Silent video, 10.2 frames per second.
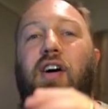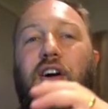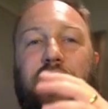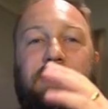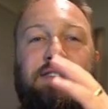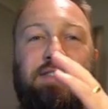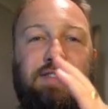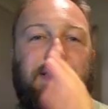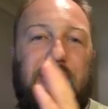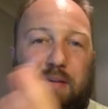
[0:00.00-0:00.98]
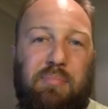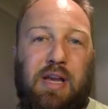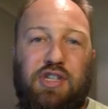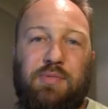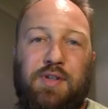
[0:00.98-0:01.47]
I can take
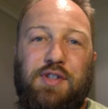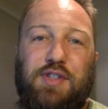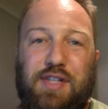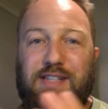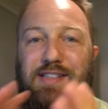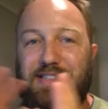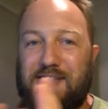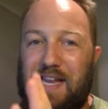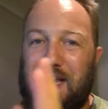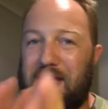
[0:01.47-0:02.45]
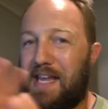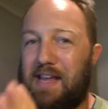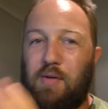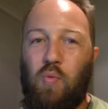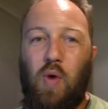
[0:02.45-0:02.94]
measurements and
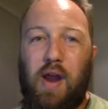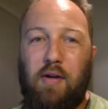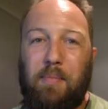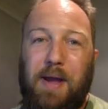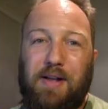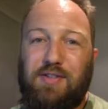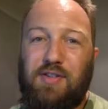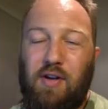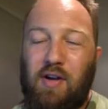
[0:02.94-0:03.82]
see whereabouts